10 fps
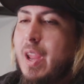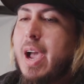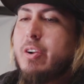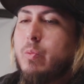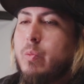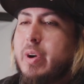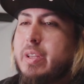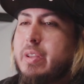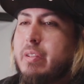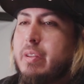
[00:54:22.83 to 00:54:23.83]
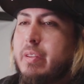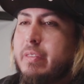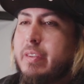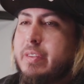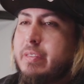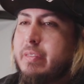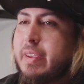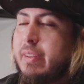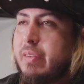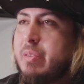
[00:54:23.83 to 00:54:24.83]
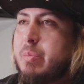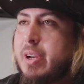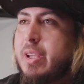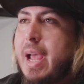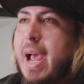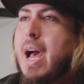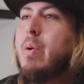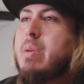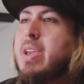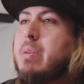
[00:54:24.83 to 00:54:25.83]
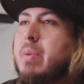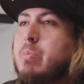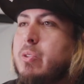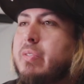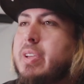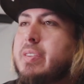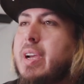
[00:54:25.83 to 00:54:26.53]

I don't want to tell everybody how I make my movies.